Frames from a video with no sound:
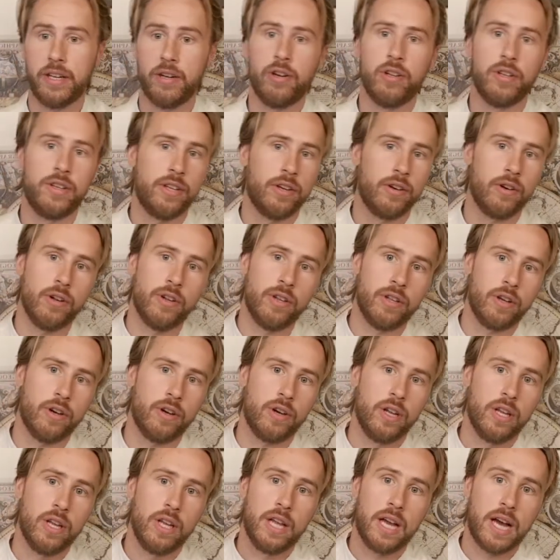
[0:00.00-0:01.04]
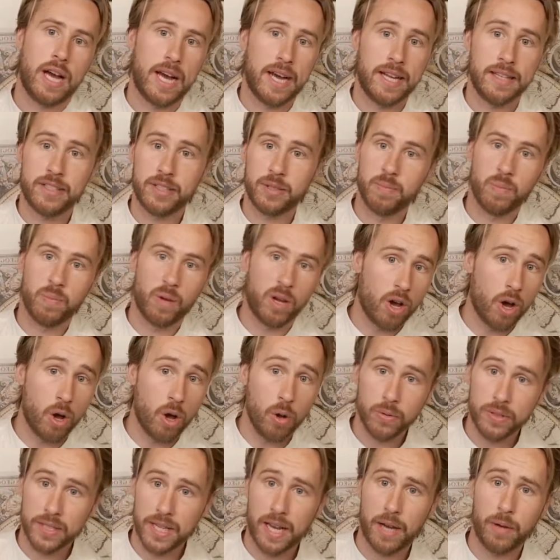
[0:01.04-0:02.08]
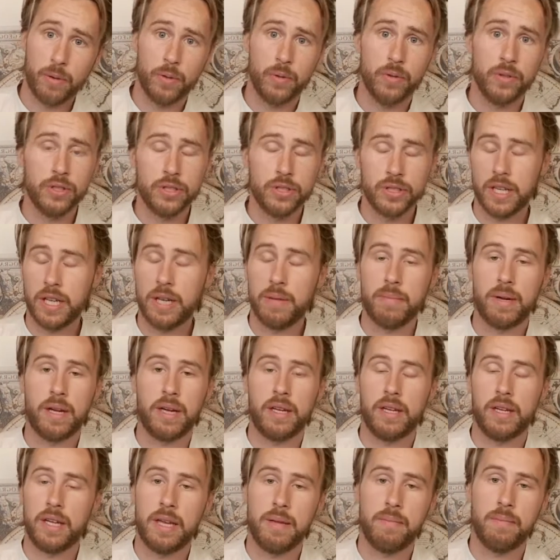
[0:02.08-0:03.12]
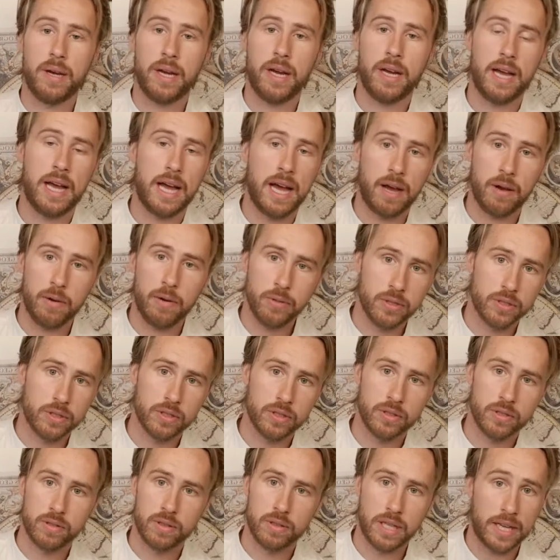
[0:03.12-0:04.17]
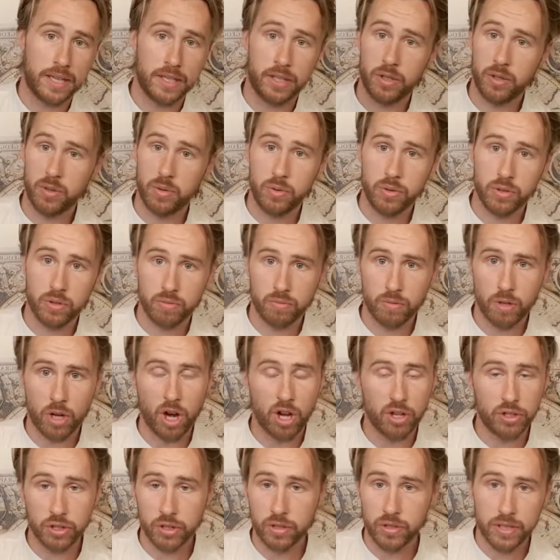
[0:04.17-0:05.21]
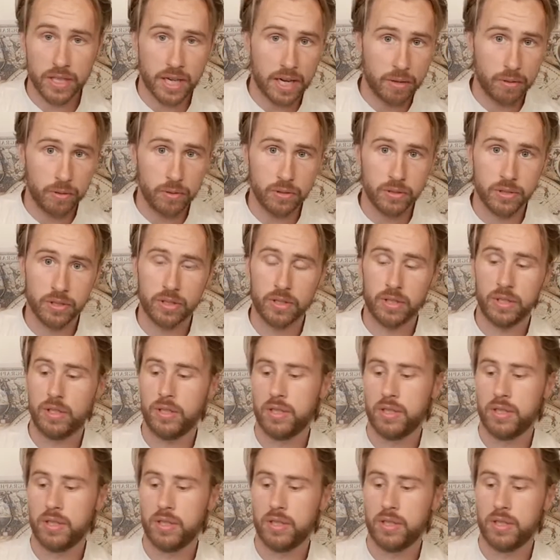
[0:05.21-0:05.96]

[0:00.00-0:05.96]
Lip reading: I had some old towels in my house that I used, cotton towels.